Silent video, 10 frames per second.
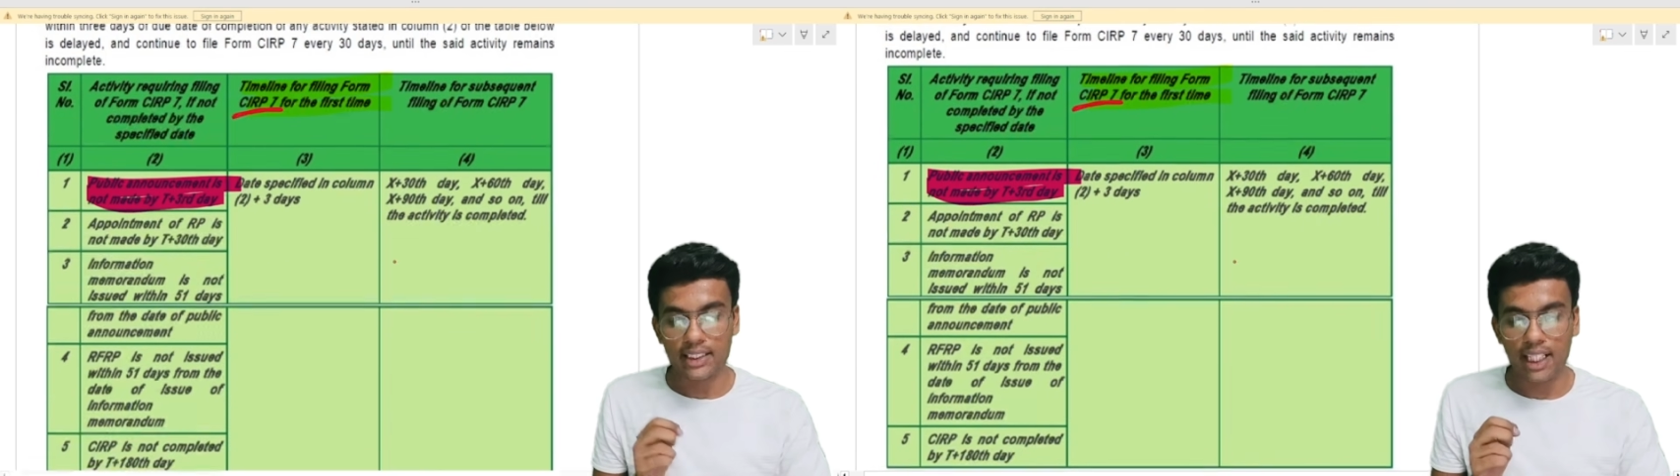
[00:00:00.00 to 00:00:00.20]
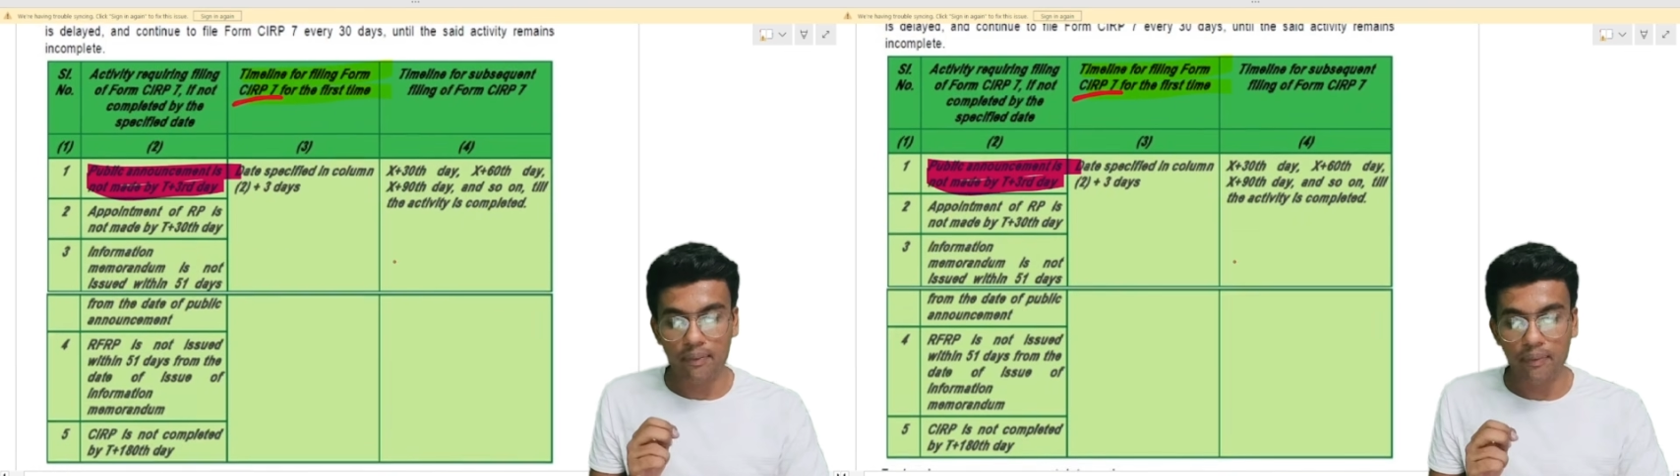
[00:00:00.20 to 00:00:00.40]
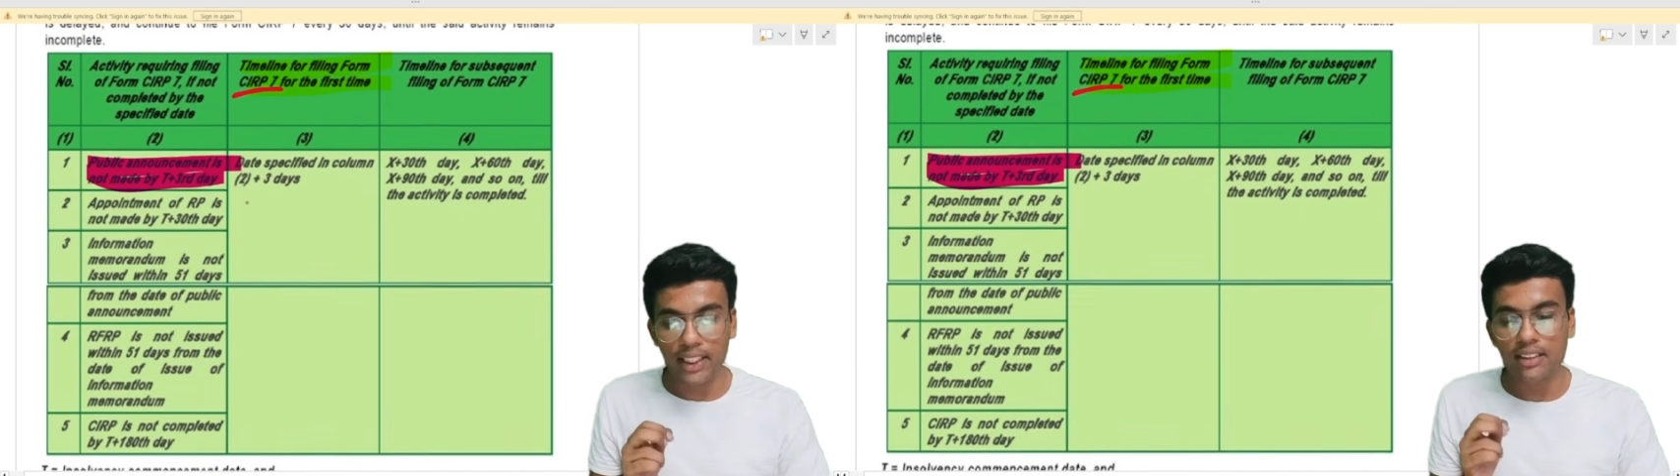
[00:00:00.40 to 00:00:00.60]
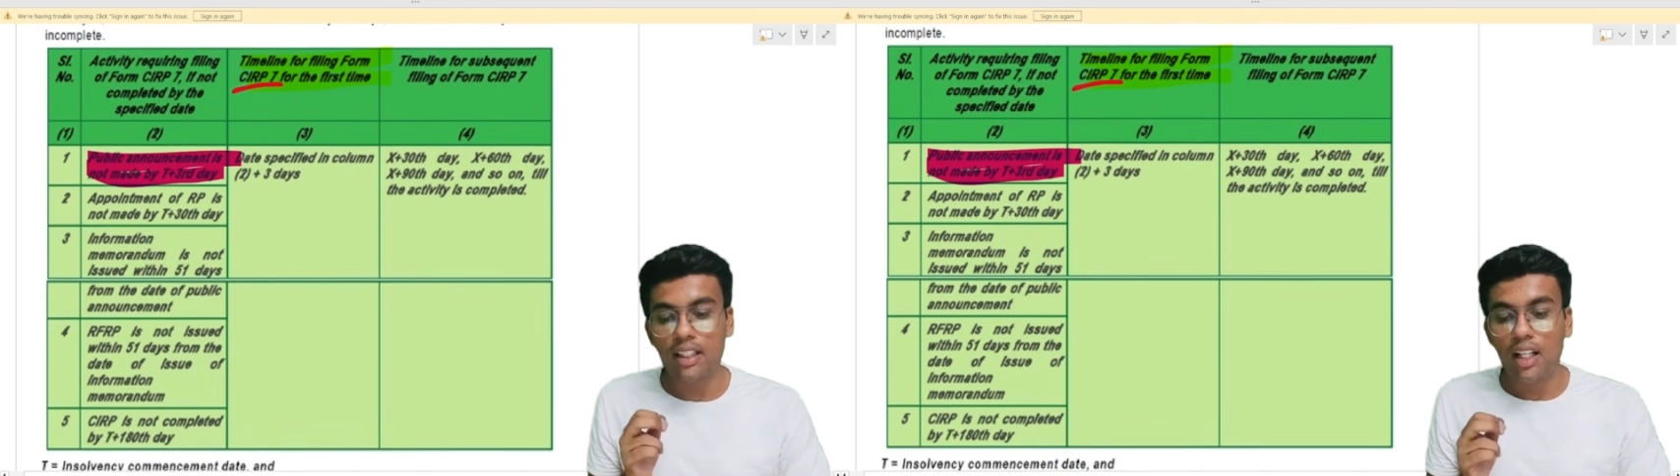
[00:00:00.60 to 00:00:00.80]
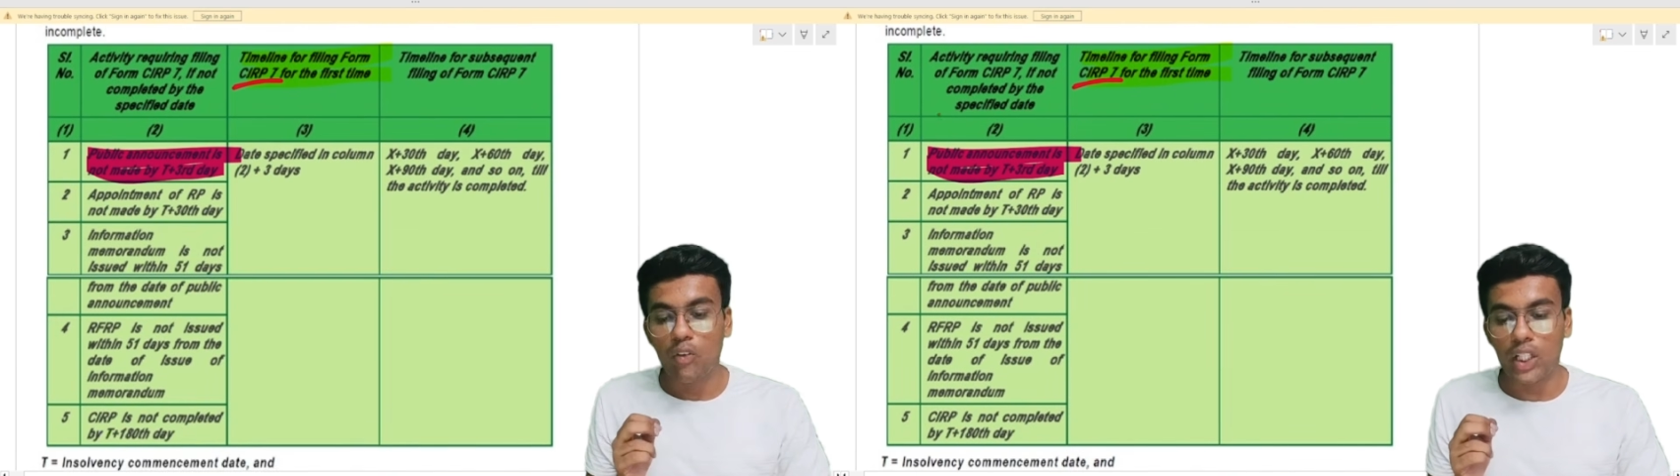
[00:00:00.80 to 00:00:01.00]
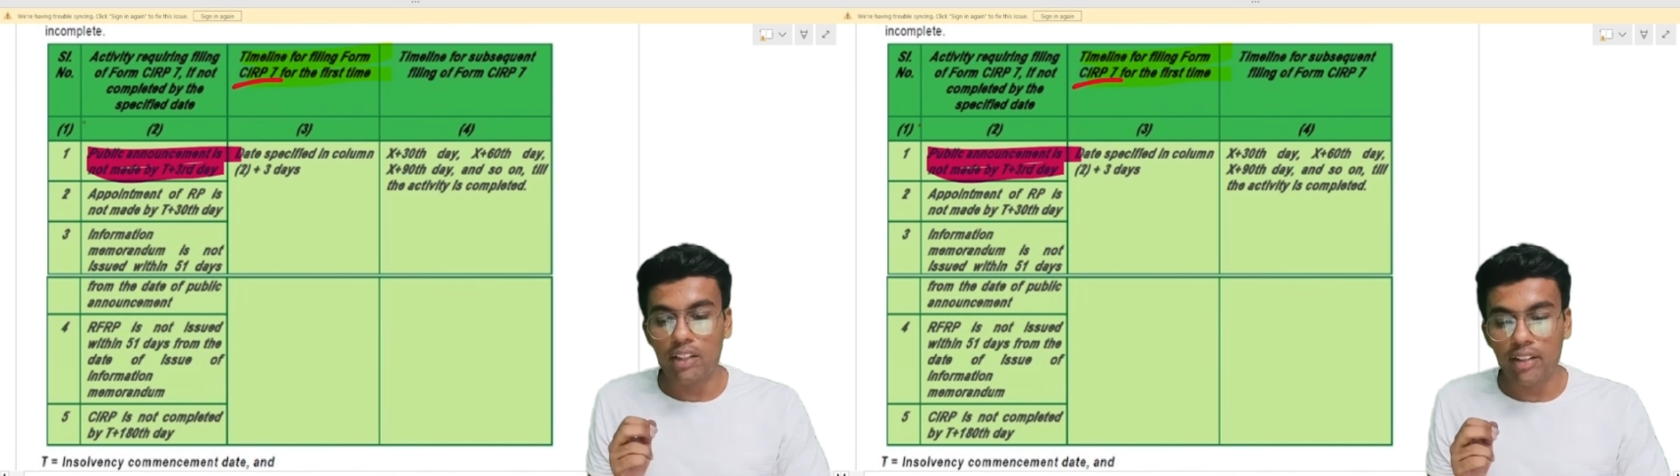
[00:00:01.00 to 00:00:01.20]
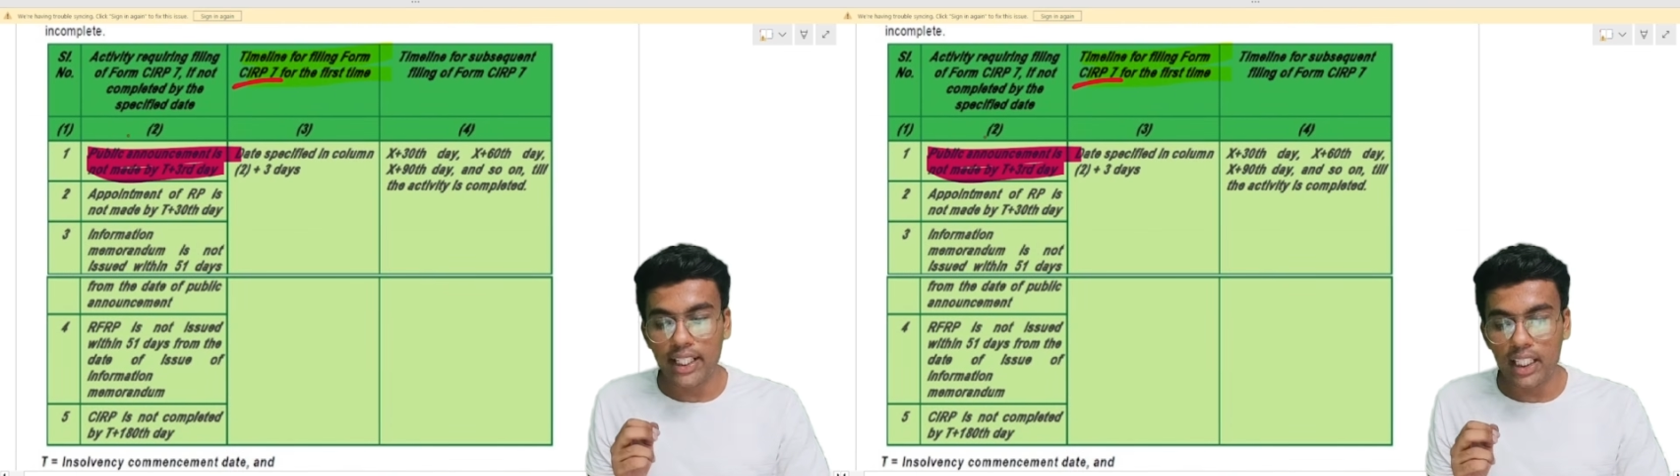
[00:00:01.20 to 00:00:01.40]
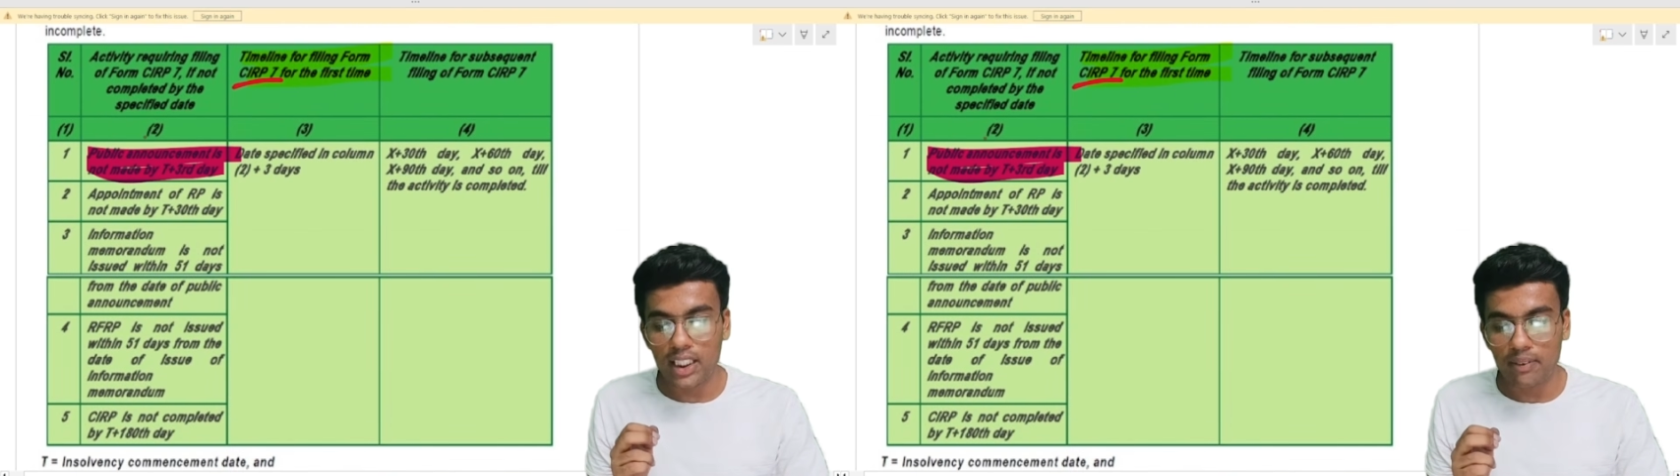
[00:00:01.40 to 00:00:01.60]
that means whatever
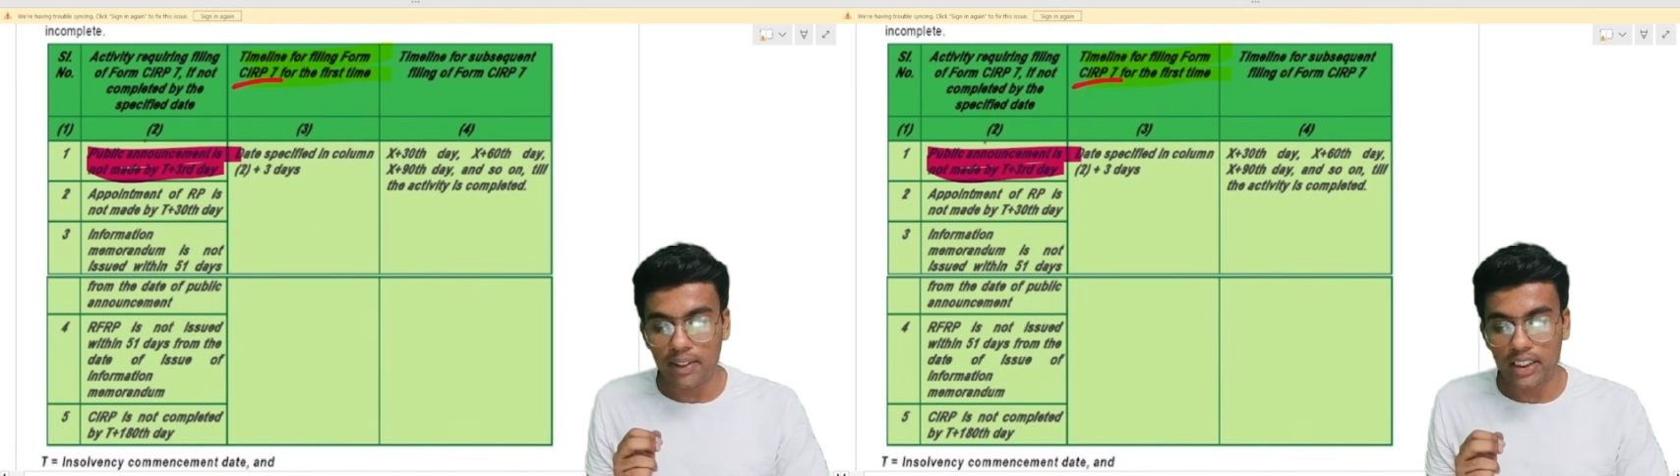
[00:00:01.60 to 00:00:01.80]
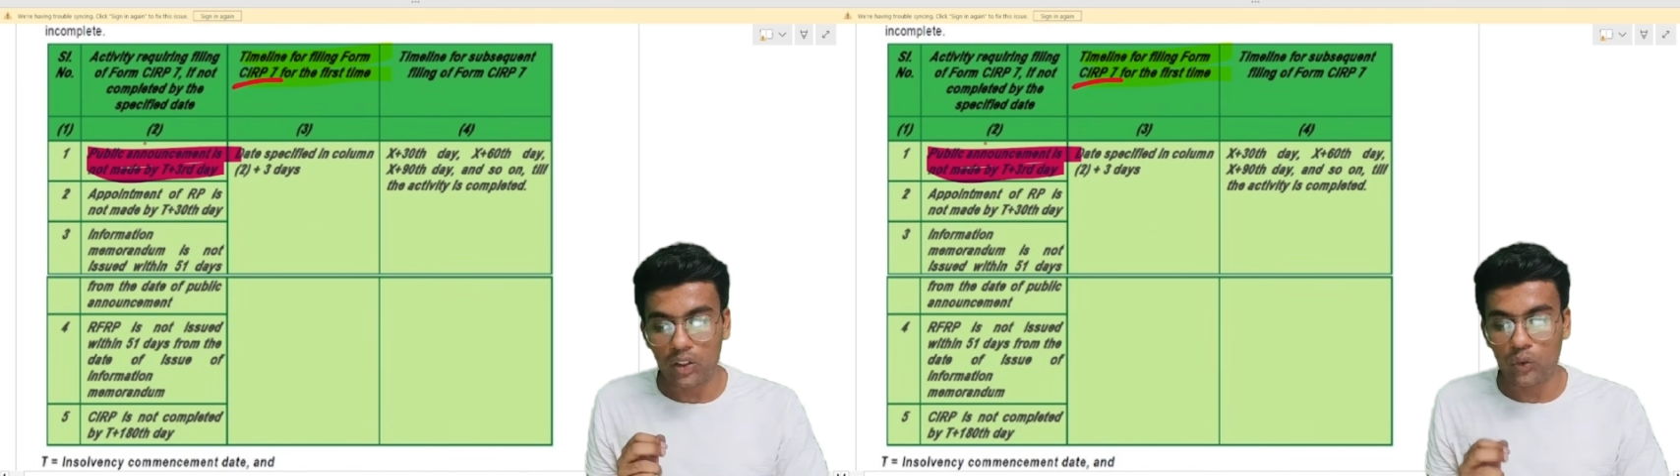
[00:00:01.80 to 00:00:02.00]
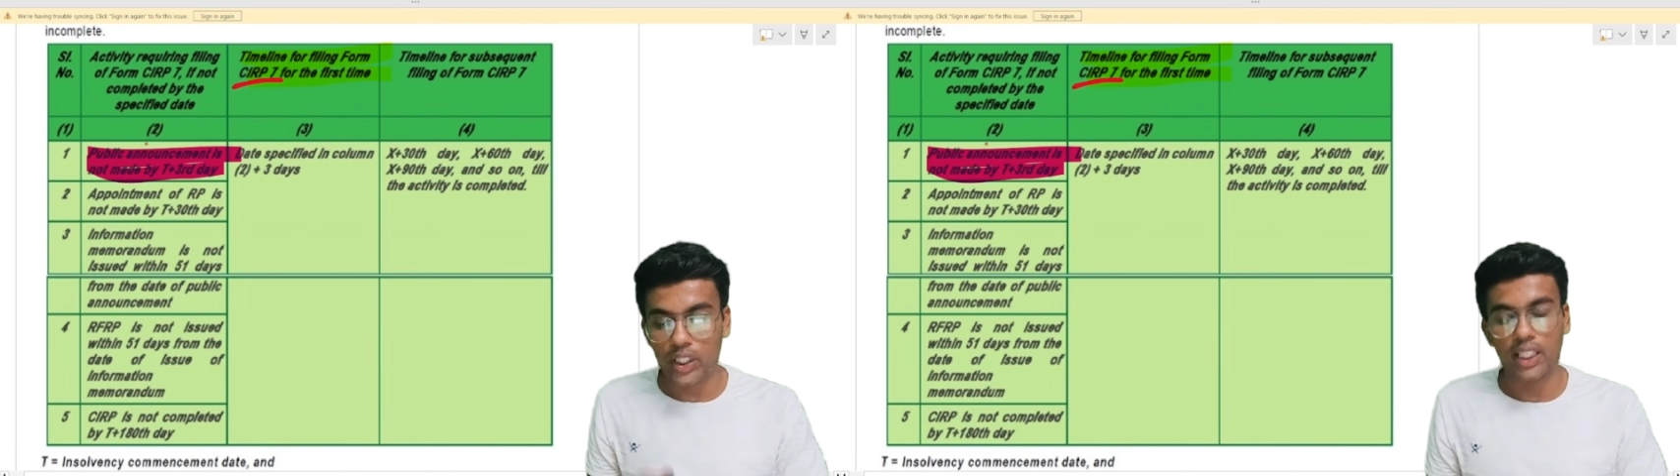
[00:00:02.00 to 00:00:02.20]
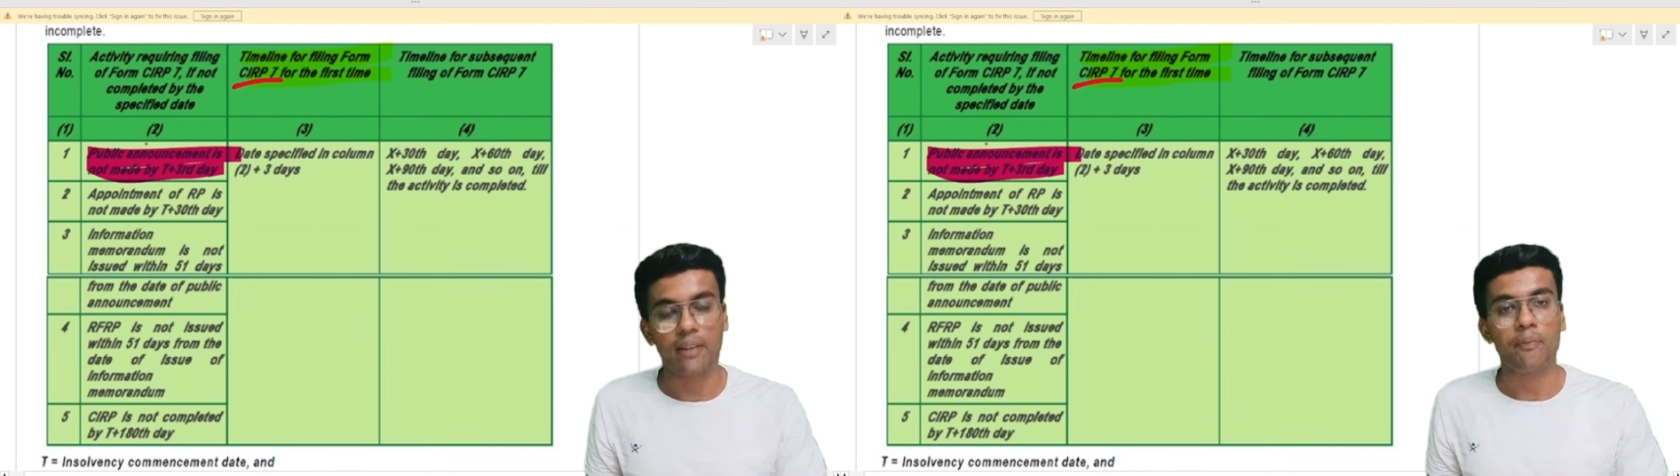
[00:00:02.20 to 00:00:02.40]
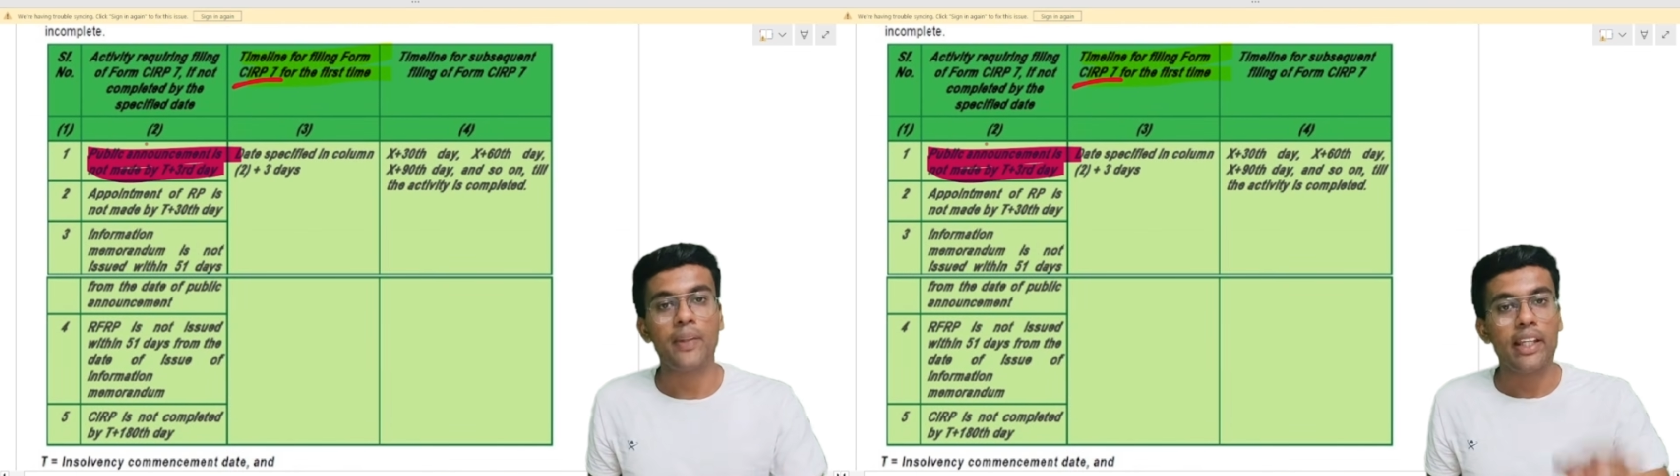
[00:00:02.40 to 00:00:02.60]
date is mentioned over here,